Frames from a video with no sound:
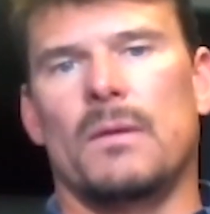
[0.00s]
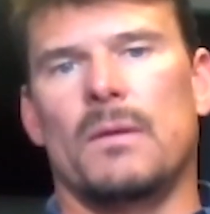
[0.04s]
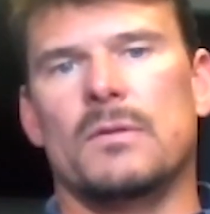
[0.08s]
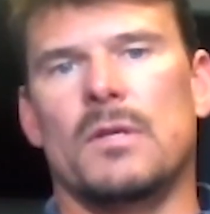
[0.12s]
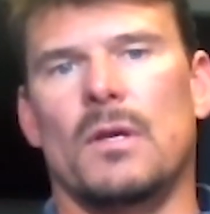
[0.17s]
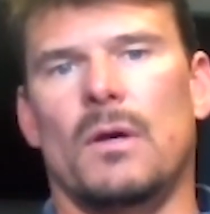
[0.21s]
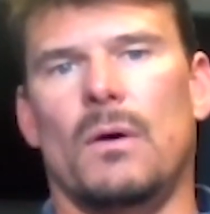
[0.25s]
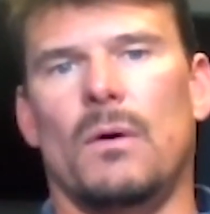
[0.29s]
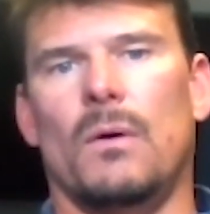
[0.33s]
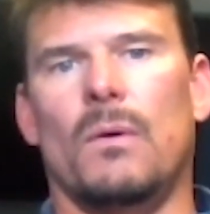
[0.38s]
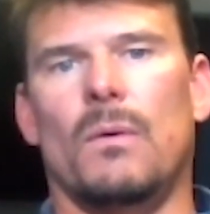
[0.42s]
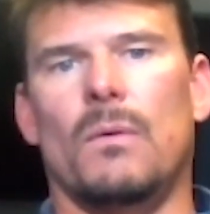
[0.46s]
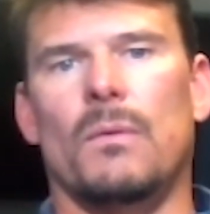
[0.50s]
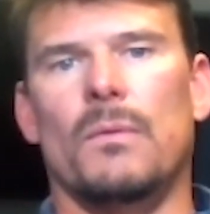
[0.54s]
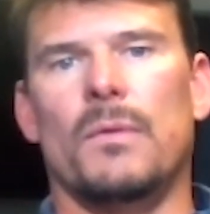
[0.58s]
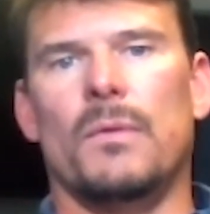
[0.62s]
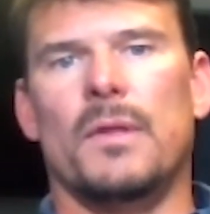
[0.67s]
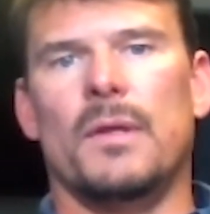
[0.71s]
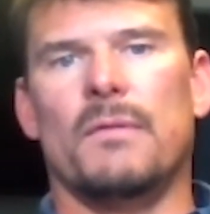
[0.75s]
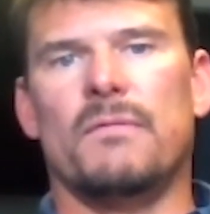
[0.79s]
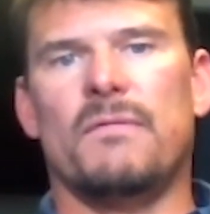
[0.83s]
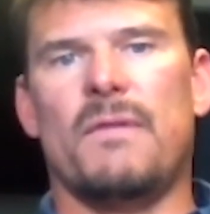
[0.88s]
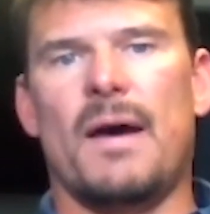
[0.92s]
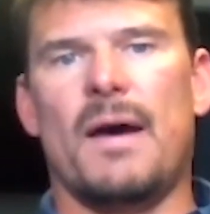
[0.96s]
So
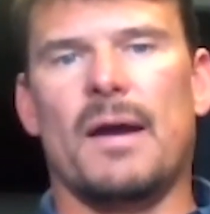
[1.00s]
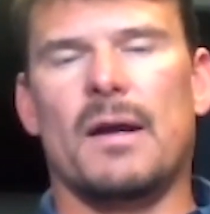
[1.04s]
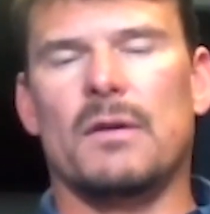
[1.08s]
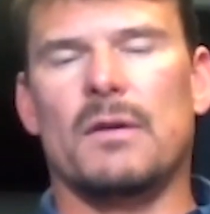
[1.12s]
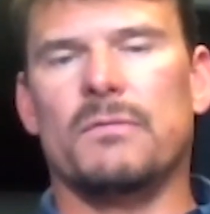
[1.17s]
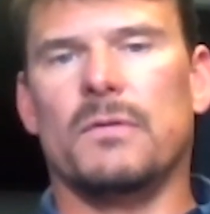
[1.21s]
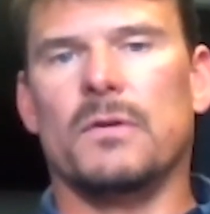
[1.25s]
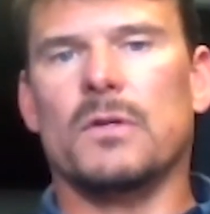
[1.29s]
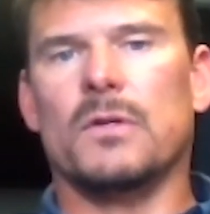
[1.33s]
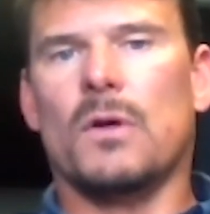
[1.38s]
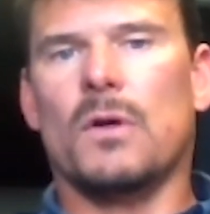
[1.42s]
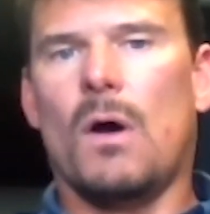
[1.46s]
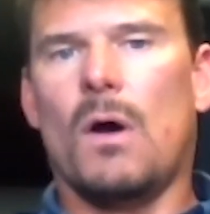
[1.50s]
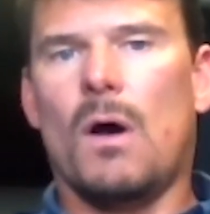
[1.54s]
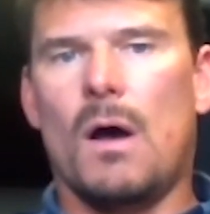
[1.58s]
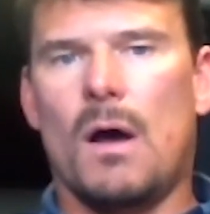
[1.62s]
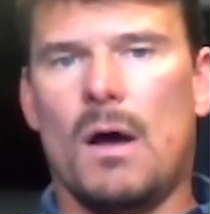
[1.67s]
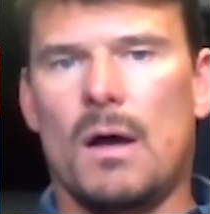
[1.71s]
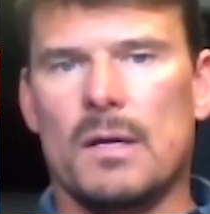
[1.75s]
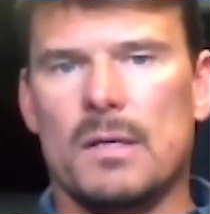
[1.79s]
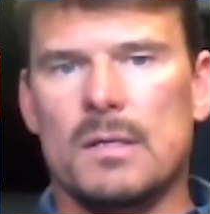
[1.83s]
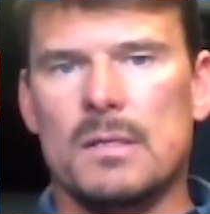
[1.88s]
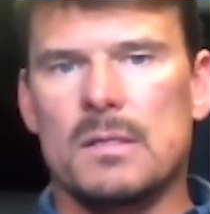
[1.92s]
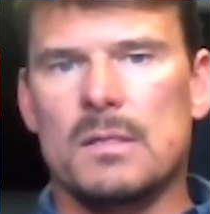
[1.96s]
the fired for
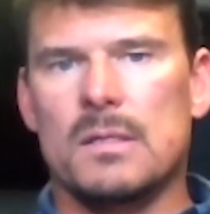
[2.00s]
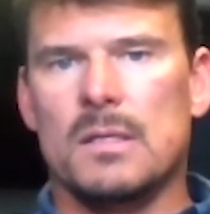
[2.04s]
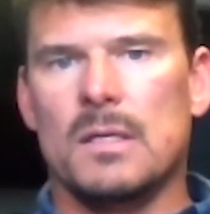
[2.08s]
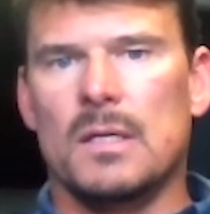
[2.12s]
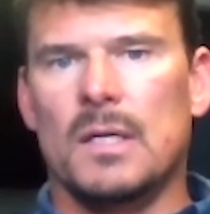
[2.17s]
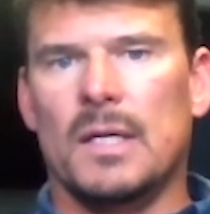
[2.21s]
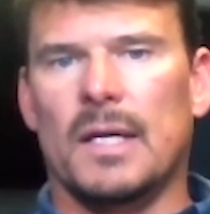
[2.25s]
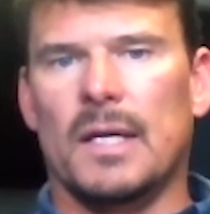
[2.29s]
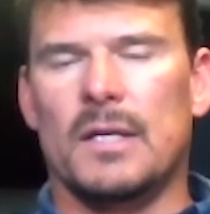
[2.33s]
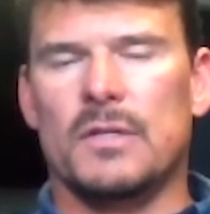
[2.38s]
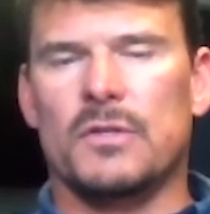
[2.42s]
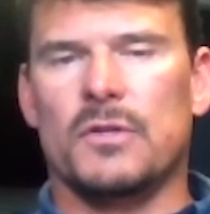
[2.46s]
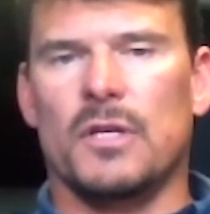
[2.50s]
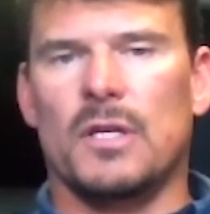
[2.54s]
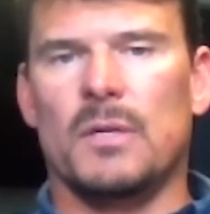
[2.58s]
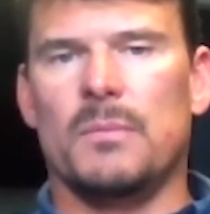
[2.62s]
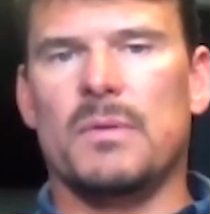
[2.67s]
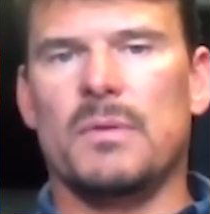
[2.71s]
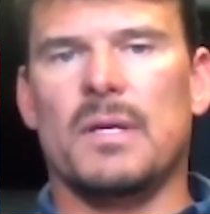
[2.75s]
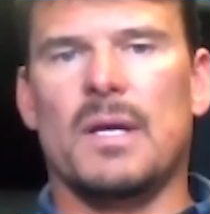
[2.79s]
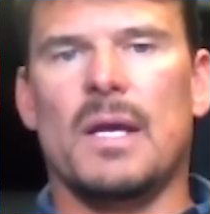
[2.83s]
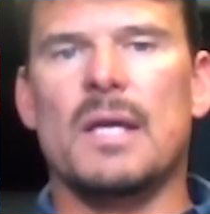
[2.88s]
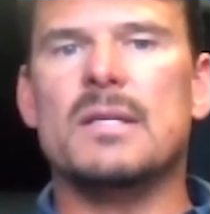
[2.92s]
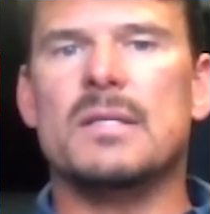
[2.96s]
cause is going
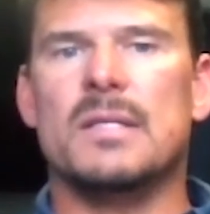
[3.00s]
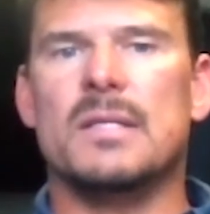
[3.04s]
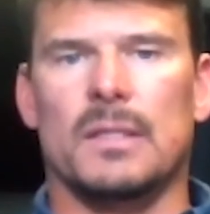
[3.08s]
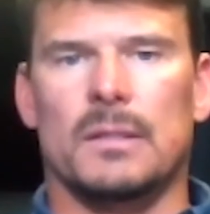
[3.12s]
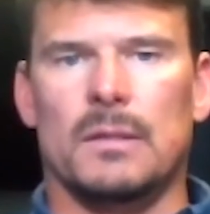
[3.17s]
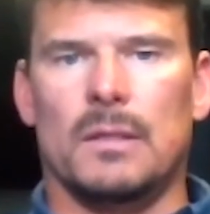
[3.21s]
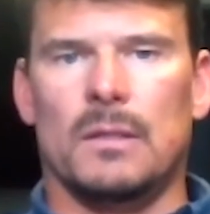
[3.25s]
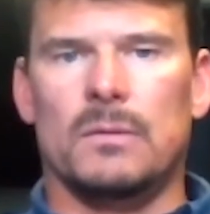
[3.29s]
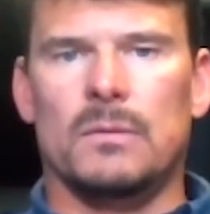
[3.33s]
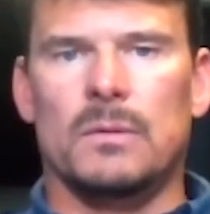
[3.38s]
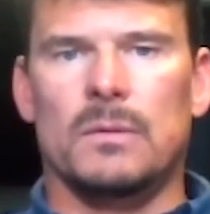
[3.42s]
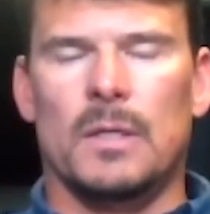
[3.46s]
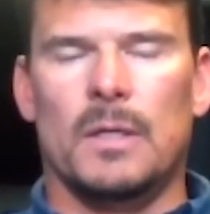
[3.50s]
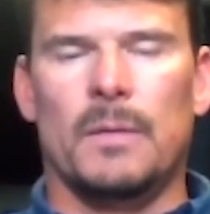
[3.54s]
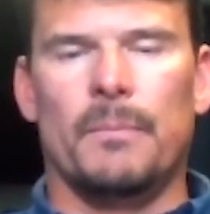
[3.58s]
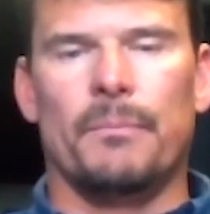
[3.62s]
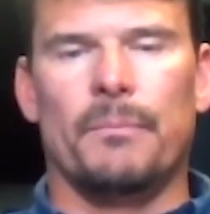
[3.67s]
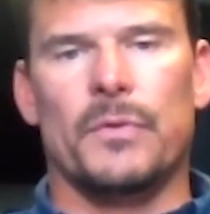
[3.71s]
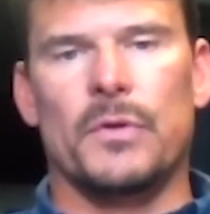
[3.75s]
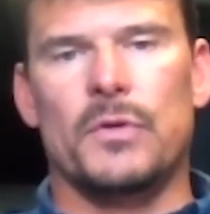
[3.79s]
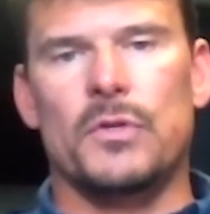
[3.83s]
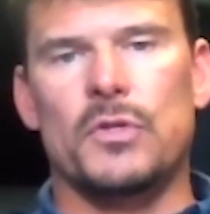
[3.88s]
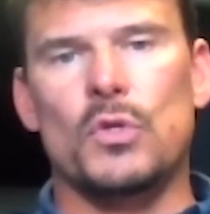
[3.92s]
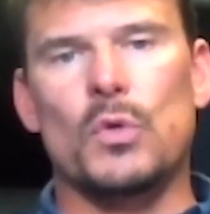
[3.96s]
to be a 0.
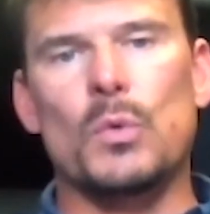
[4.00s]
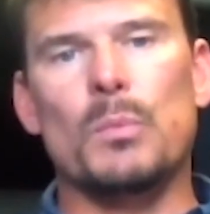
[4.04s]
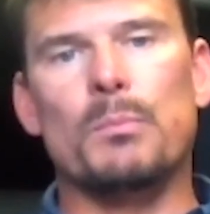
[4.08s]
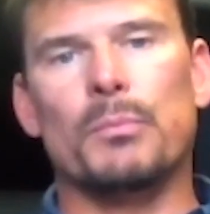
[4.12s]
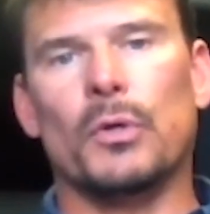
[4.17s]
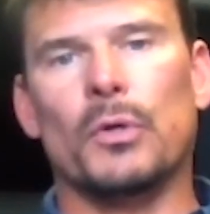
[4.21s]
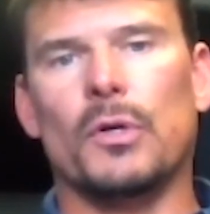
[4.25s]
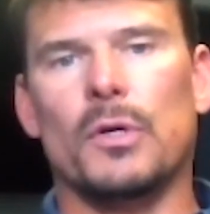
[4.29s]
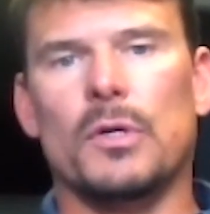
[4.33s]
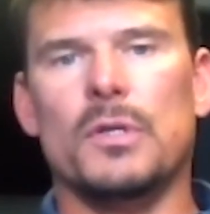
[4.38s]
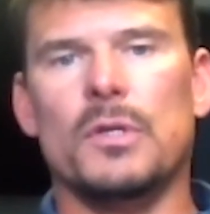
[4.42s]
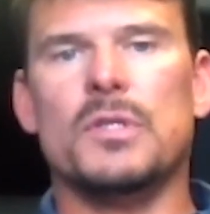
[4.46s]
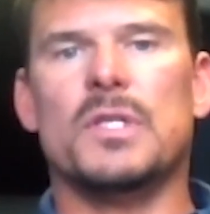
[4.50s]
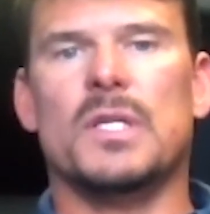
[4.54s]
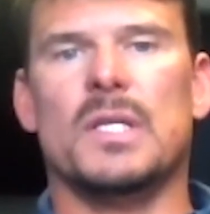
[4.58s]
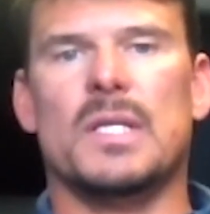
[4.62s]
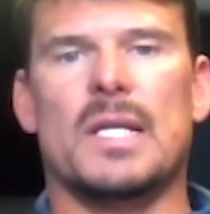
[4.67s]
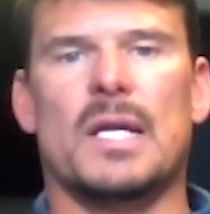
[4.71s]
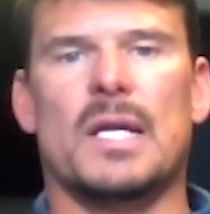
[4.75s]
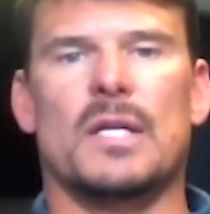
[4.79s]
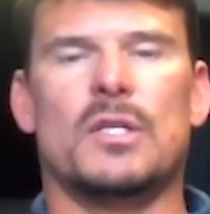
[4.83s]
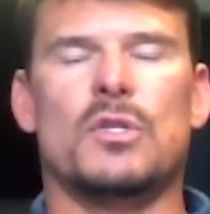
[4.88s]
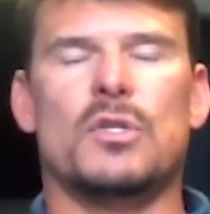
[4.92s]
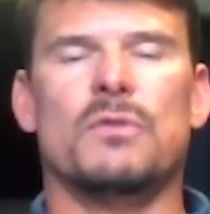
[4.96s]
The new
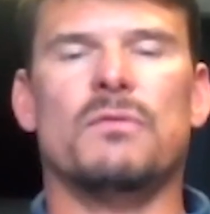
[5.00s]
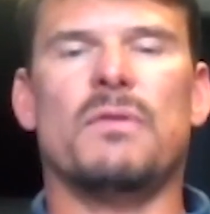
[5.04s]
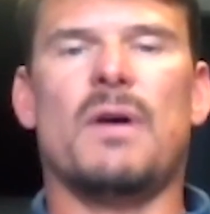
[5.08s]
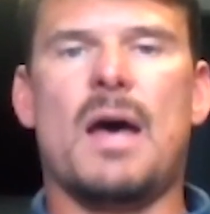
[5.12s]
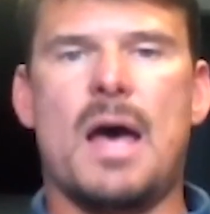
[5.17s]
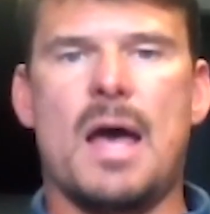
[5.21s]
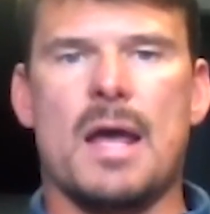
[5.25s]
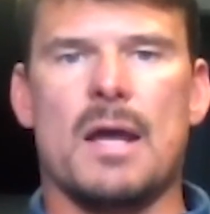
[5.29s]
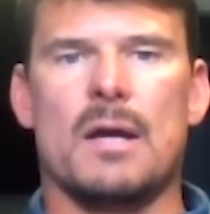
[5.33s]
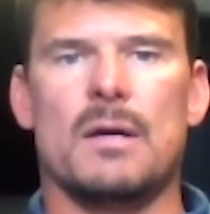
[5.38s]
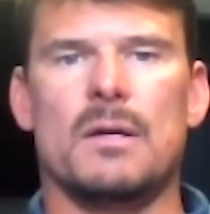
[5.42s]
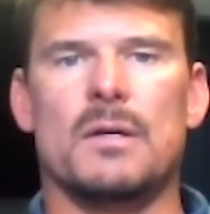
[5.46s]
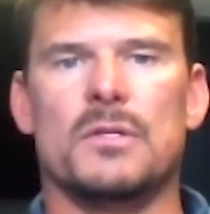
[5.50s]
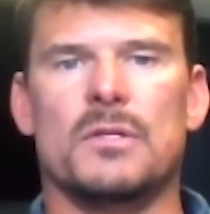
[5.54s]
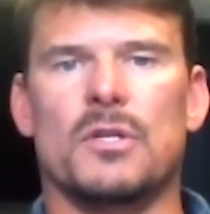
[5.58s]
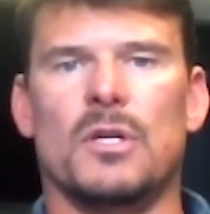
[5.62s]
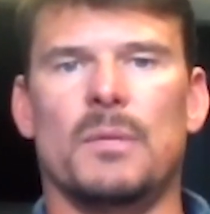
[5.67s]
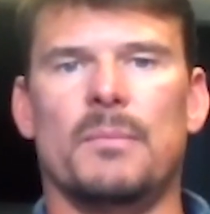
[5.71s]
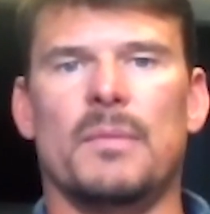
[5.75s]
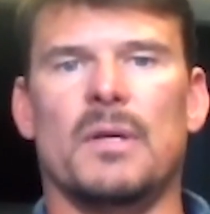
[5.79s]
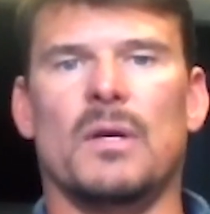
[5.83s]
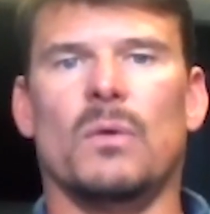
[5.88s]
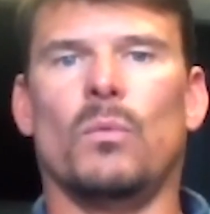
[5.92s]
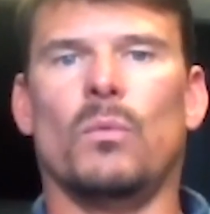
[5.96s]
person that you've hired is
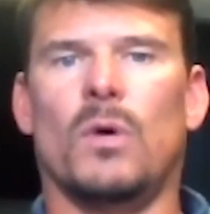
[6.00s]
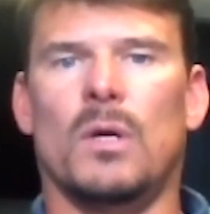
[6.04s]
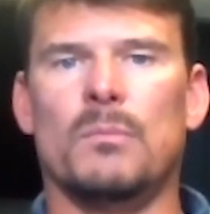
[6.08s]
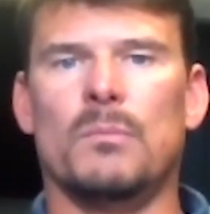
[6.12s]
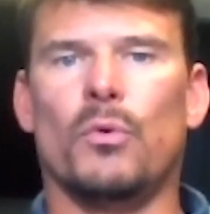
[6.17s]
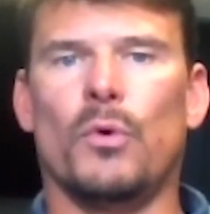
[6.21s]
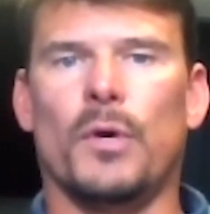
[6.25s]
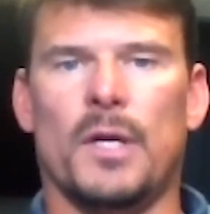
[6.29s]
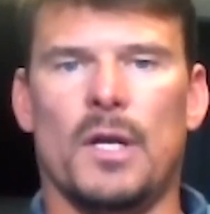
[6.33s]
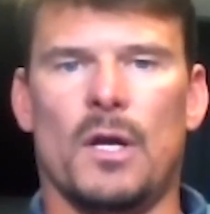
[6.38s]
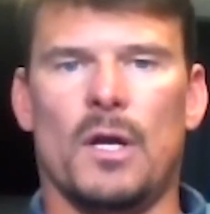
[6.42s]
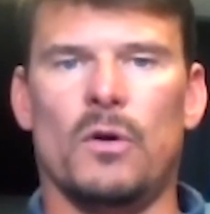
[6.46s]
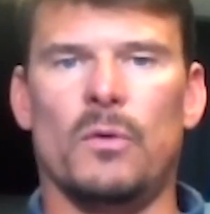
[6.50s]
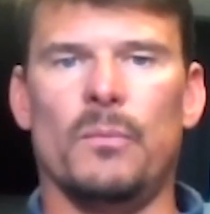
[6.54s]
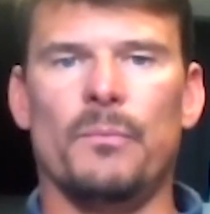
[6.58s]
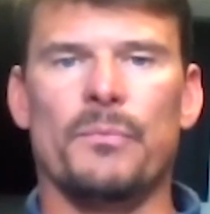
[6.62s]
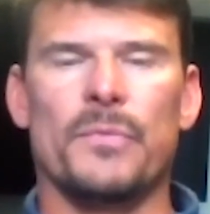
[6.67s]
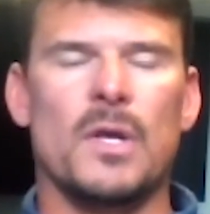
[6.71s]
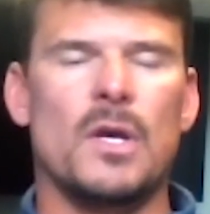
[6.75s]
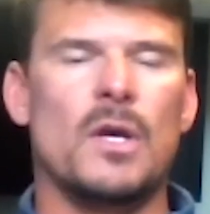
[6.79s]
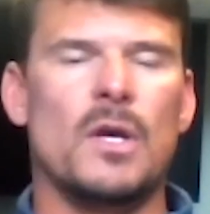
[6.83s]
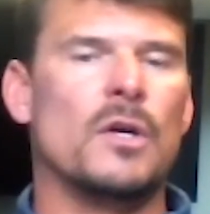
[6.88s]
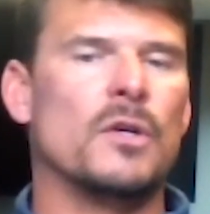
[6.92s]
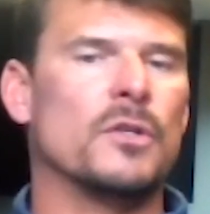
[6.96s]
going to be a 1.0.
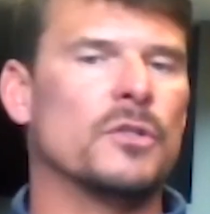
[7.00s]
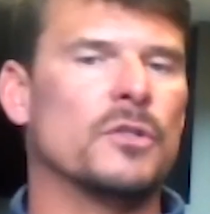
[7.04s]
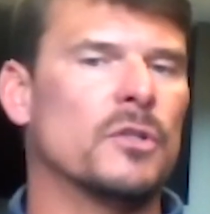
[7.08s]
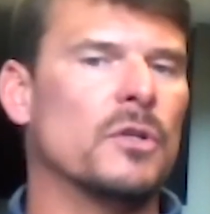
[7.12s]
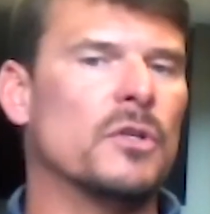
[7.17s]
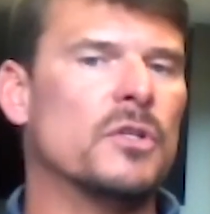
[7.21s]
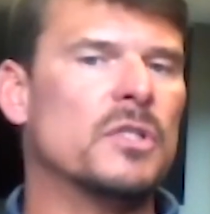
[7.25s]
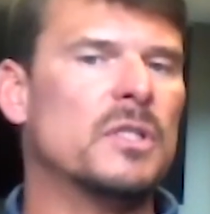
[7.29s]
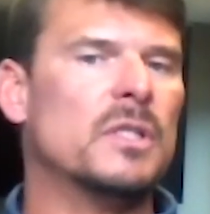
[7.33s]
So you're